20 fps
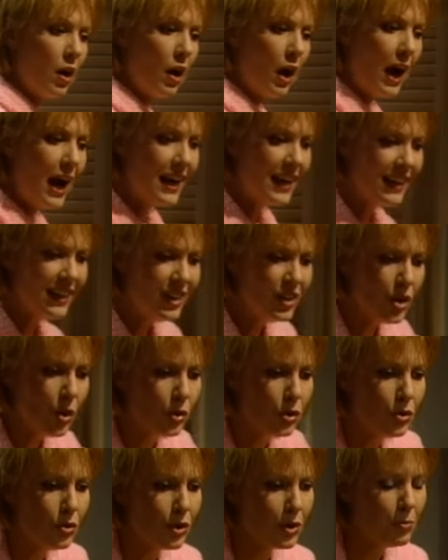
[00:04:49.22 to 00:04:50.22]
I didn't know
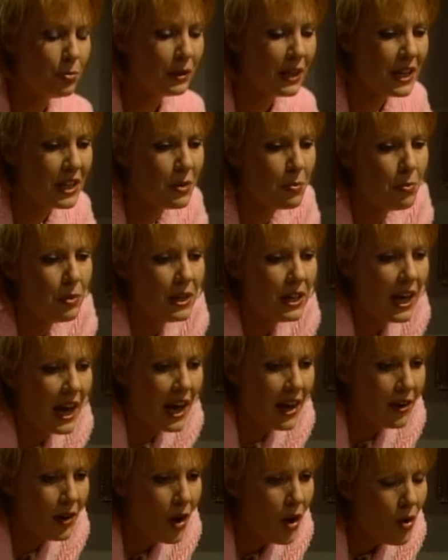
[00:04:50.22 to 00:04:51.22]
you could play the
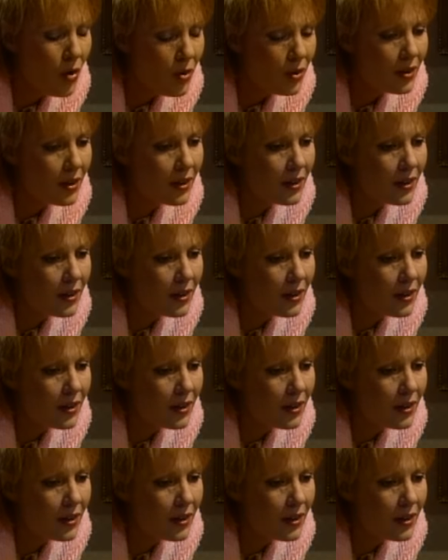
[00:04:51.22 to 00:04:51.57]
piano.